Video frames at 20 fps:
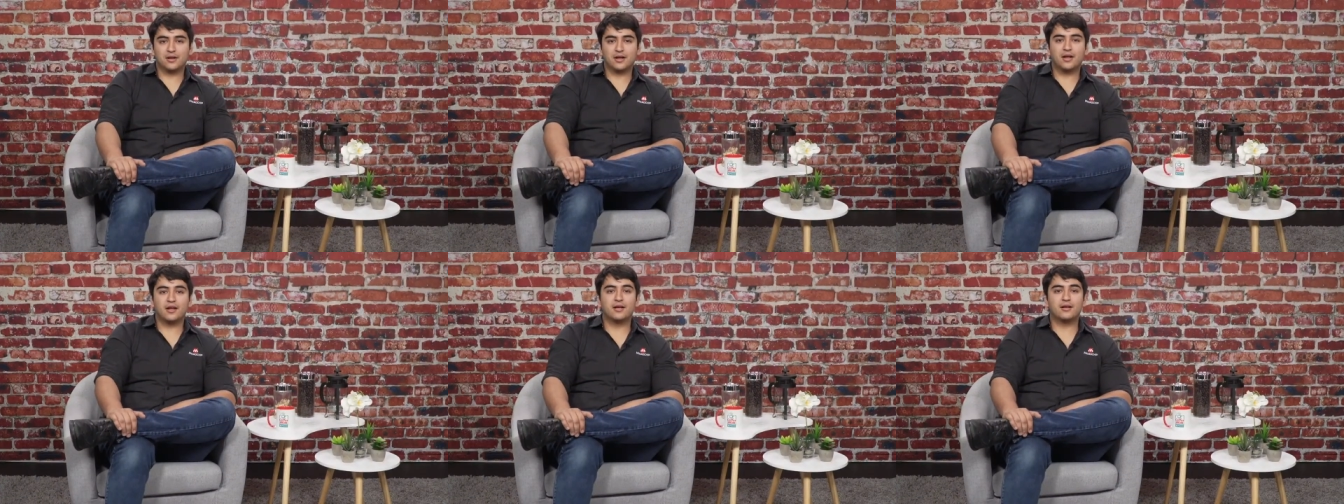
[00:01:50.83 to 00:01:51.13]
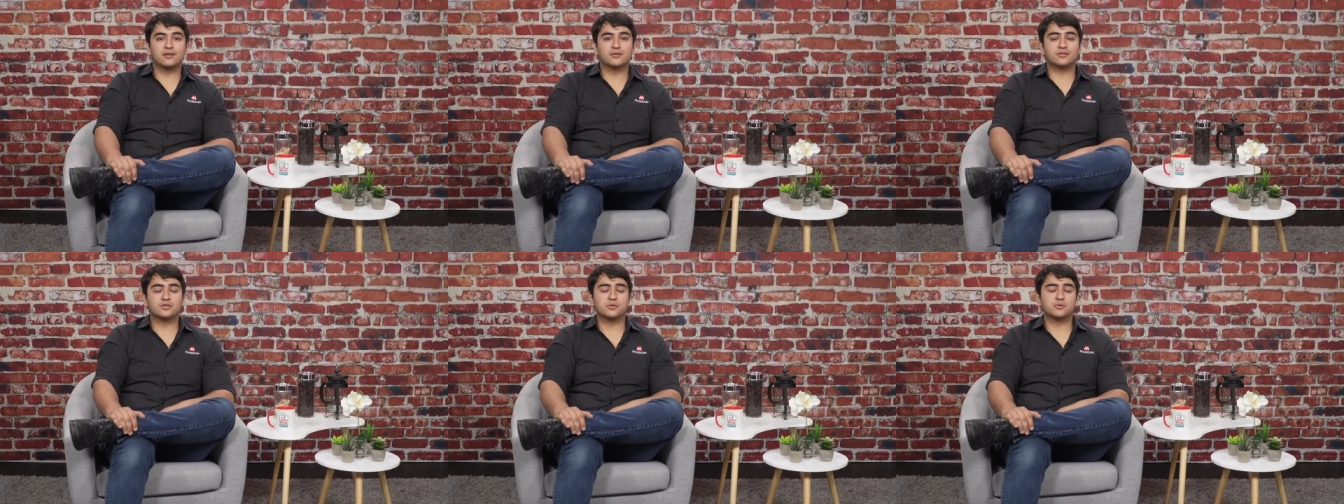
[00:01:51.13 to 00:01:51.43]

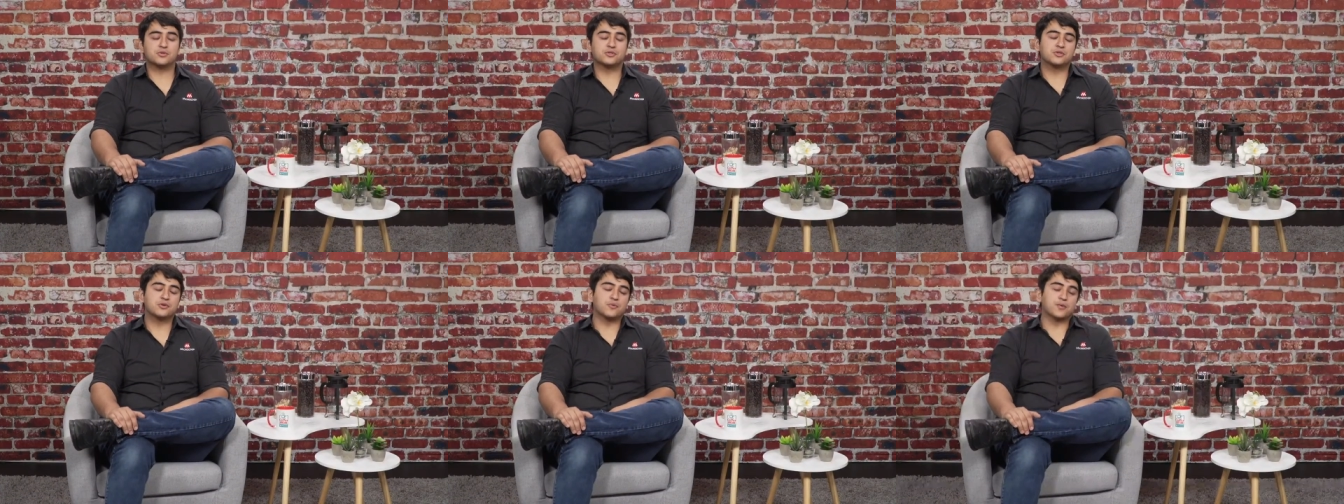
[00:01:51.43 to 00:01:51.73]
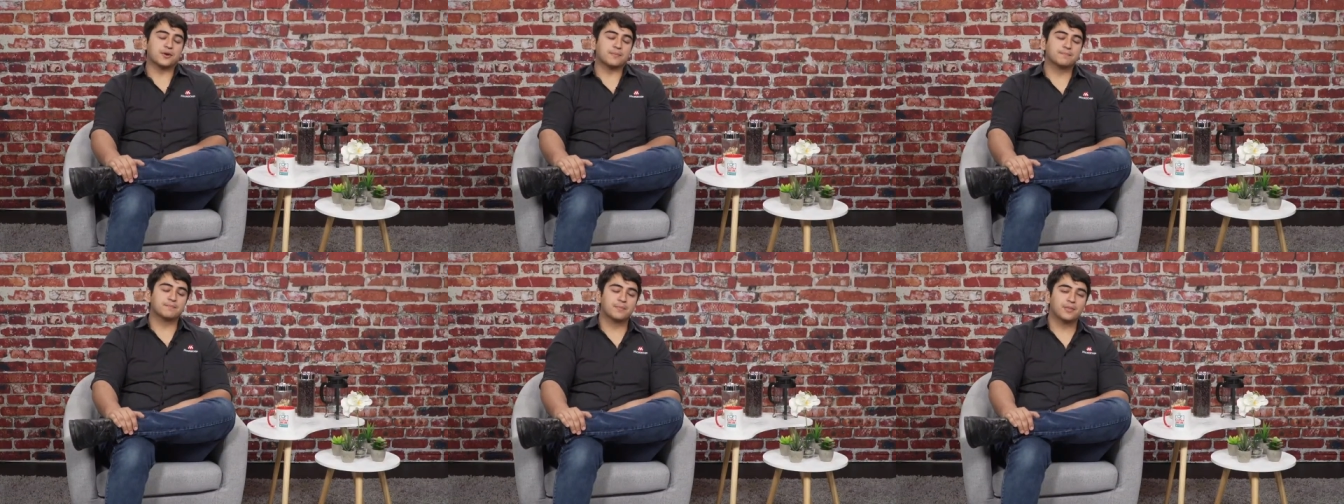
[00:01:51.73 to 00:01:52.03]
Uh, so,
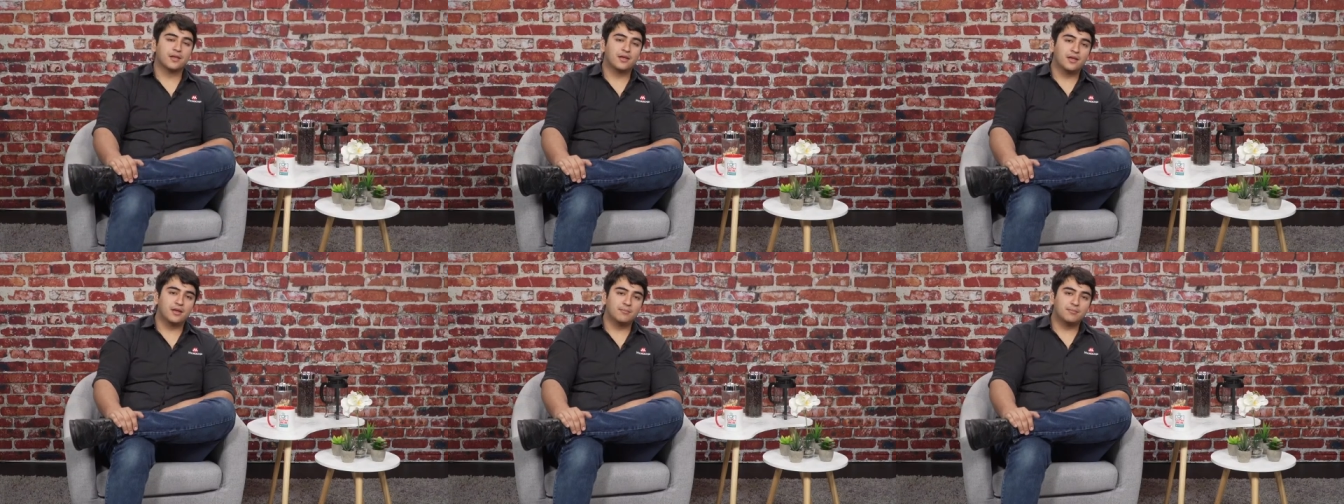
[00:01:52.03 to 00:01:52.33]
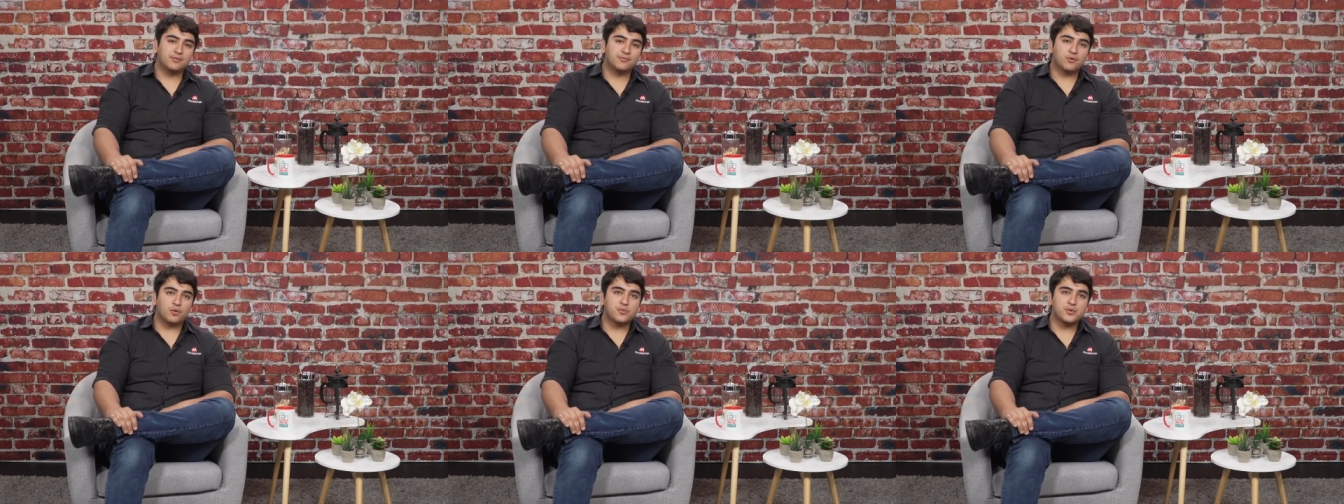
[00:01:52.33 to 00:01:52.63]
Stuart,
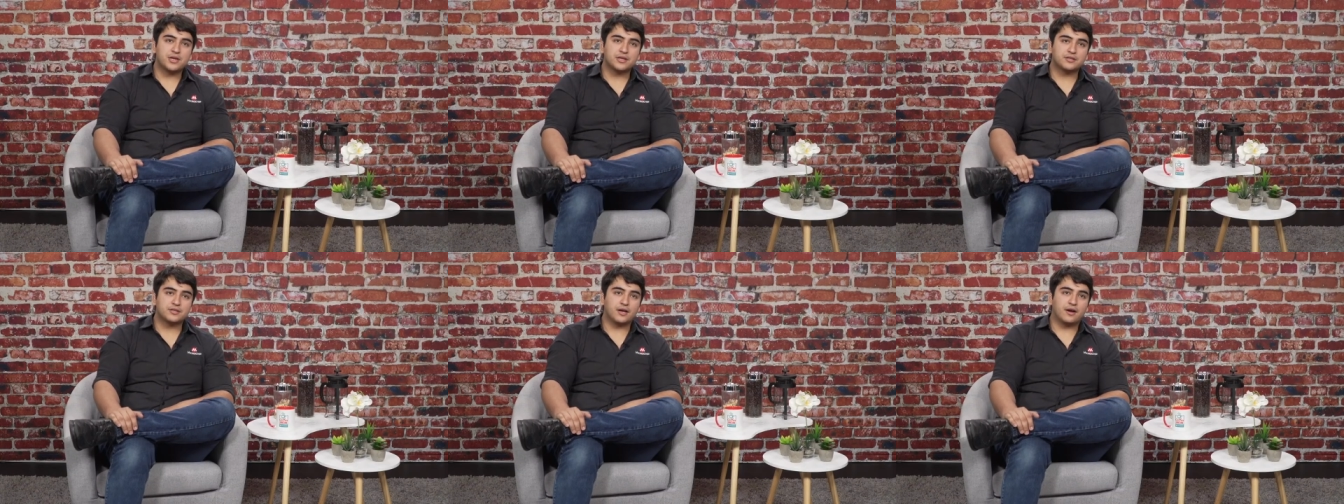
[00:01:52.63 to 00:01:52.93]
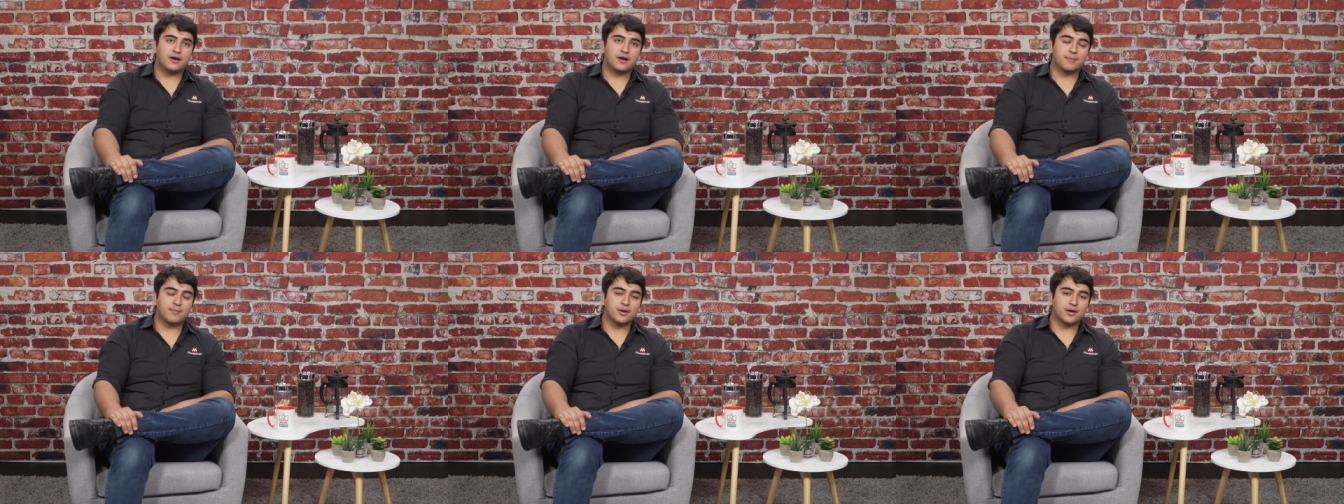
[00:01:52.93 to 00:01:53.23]
before we can
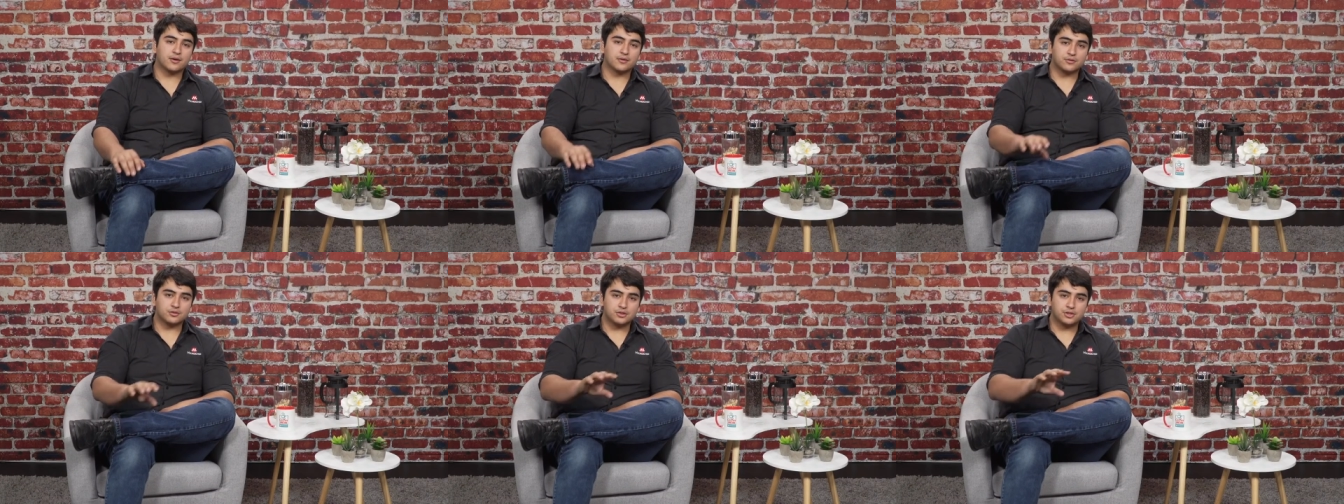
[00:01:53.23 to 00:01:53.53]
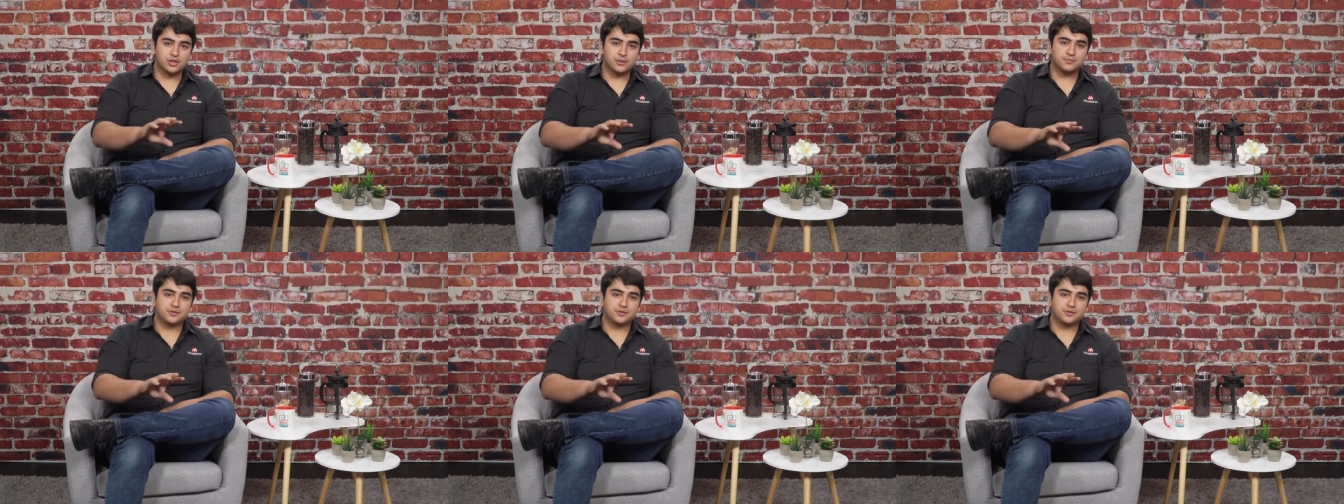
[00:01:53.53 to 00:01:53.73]
talk about chip